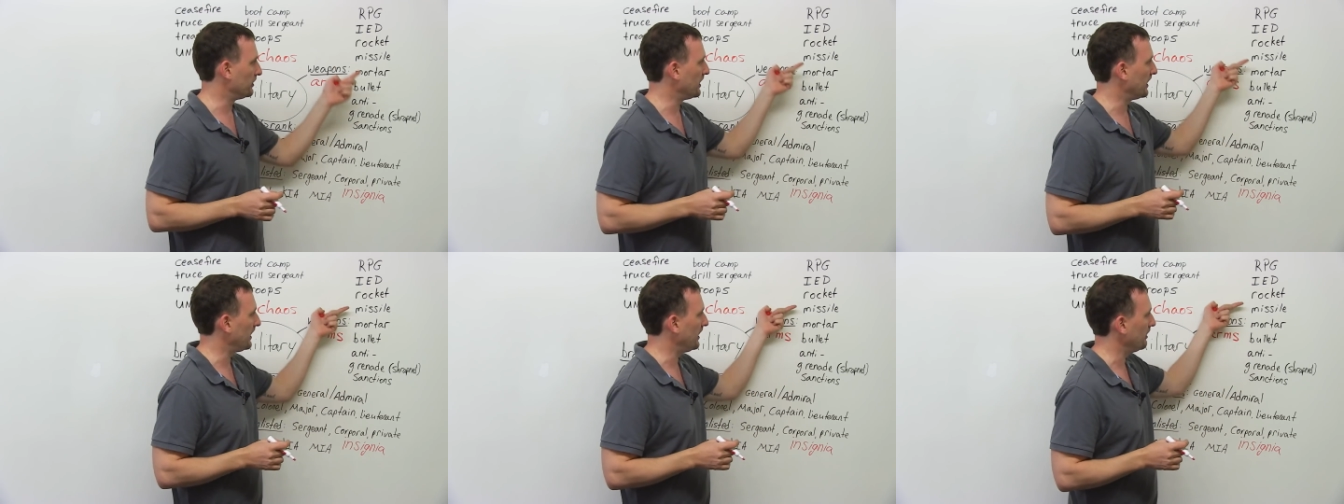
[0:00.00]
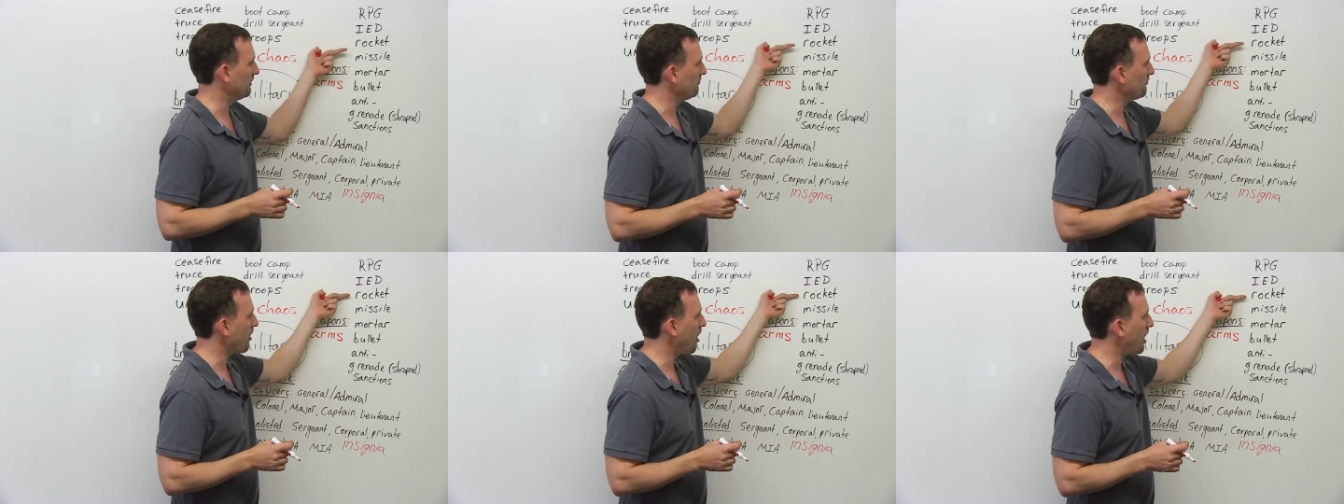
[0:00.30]
You're gonna
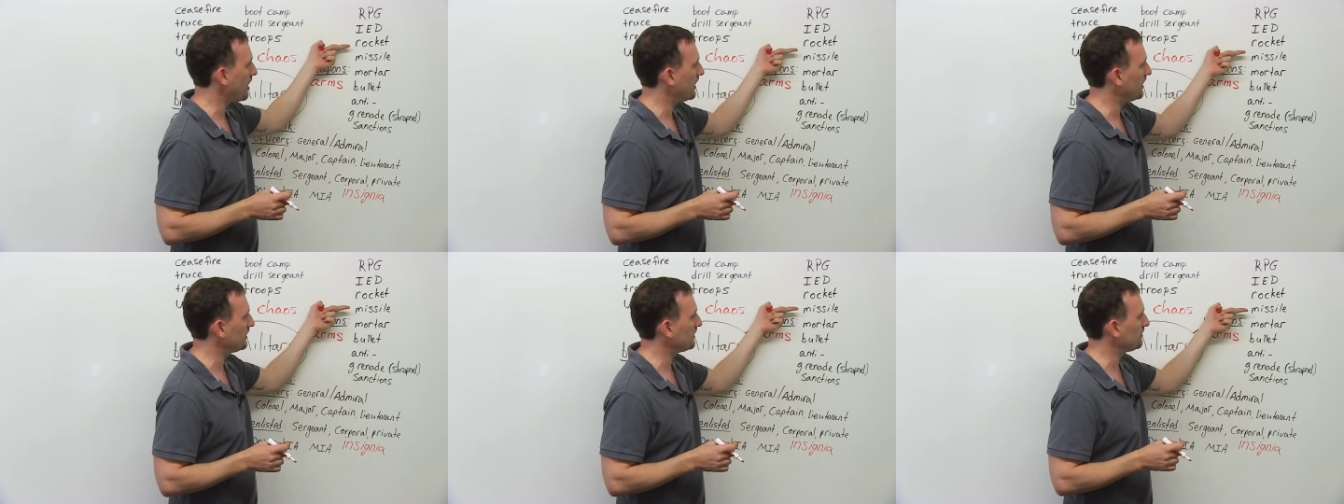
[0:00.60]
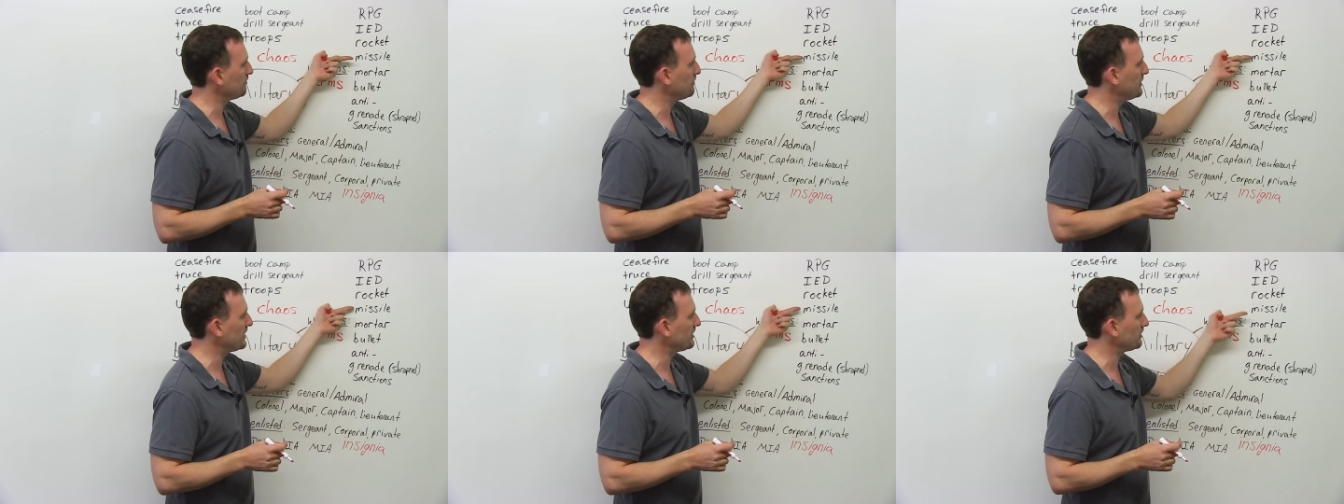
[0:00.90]
hear
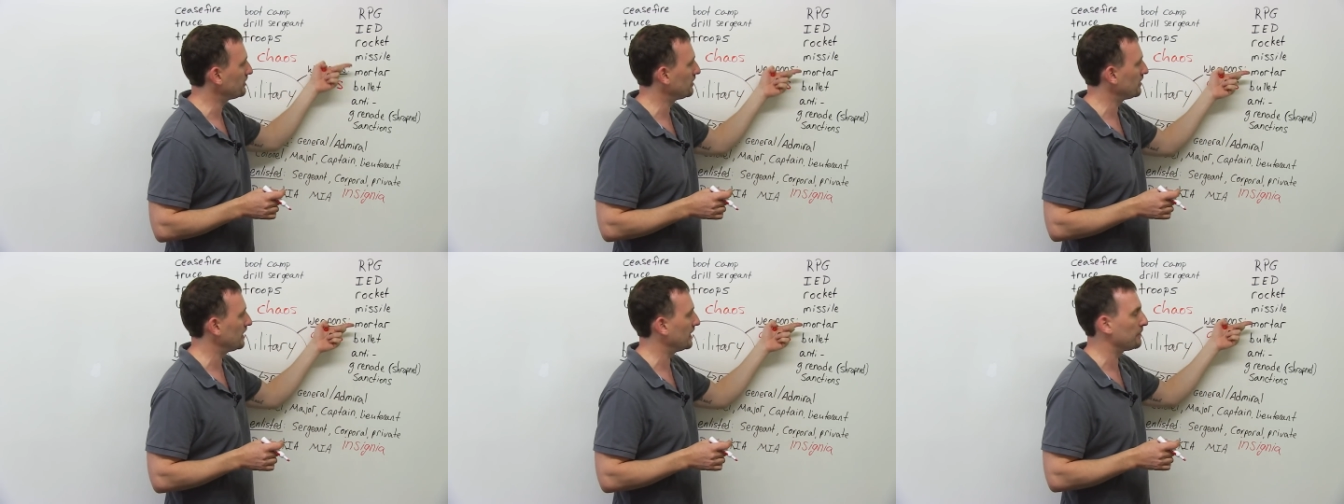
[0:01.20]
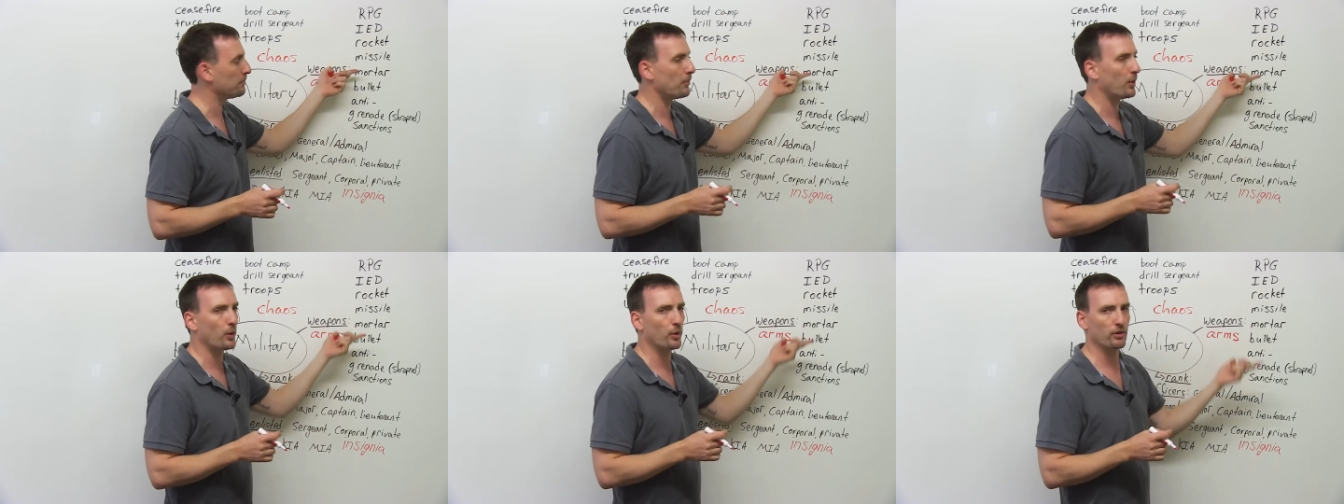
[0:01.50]
rocket, missile,
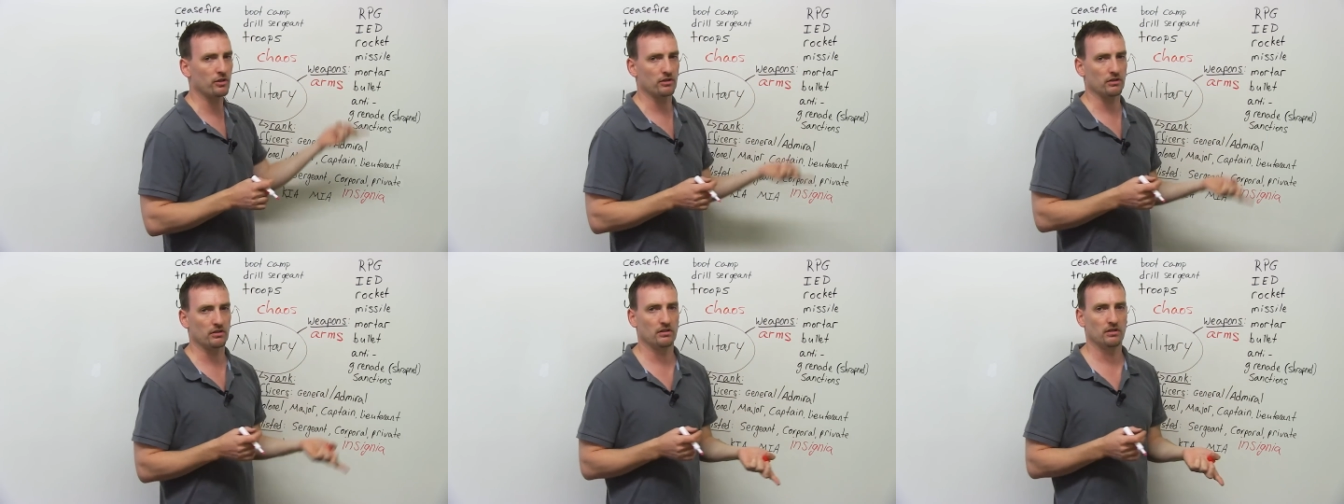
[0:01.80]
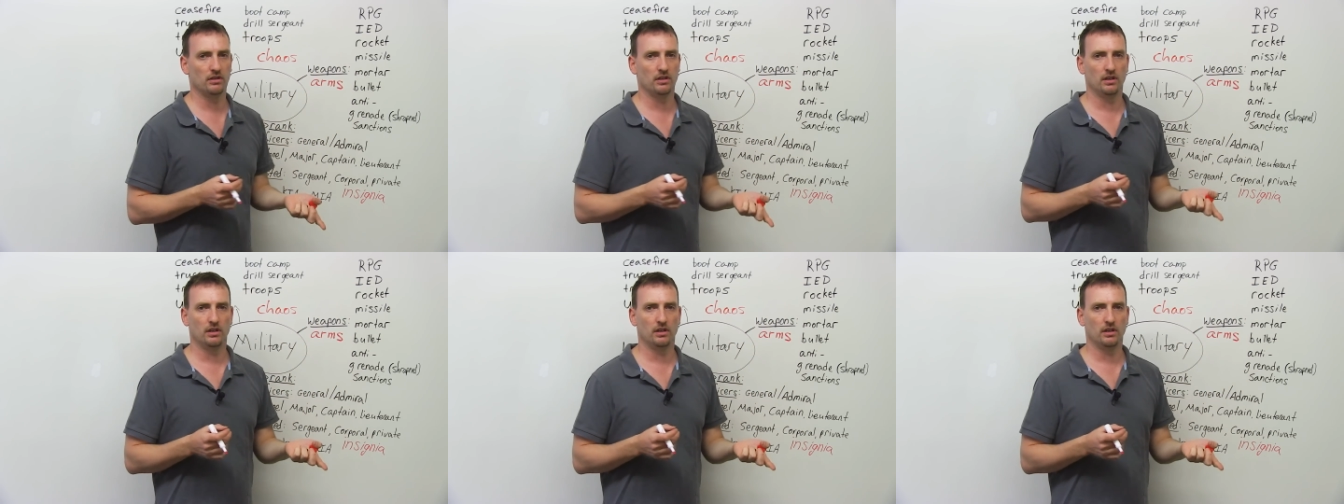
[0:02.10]
and mortar.